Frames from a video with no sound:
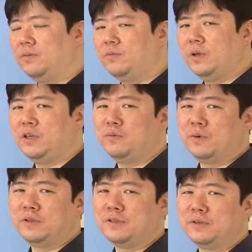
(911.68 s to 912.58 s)
when you
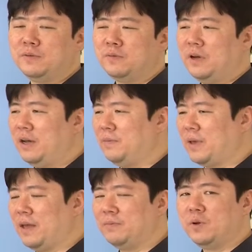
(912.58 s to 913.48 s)
want to
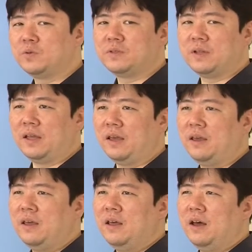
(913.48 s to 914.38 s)
get
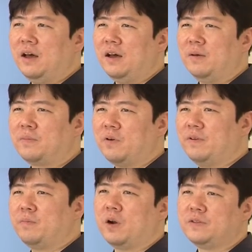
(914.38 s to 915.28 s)
mostly
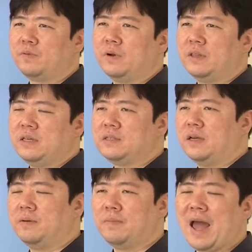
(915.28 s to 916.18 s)
perfect marks for at least
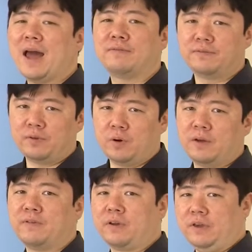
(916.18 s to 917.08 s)
half of your
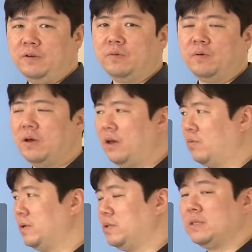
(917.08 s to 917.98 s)
FRQ
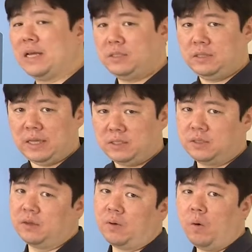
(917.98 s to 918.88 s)
questions.
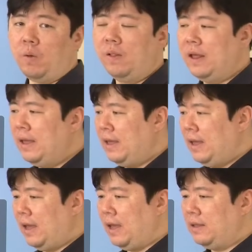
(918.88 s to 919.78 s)
That's the goal.
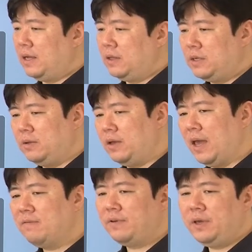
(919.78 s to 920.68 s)
And I'll tell you
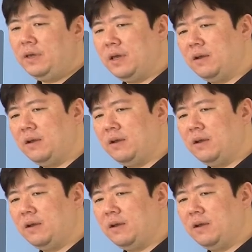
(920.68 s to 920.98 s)
every